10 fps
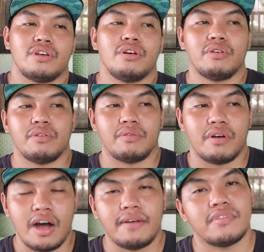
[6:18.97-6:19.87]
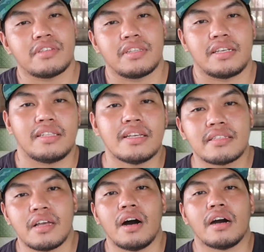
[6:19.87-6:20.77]
so obviously
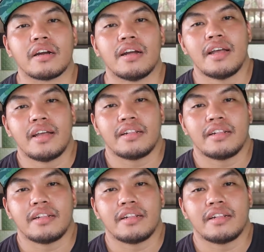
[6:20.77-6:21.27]
these are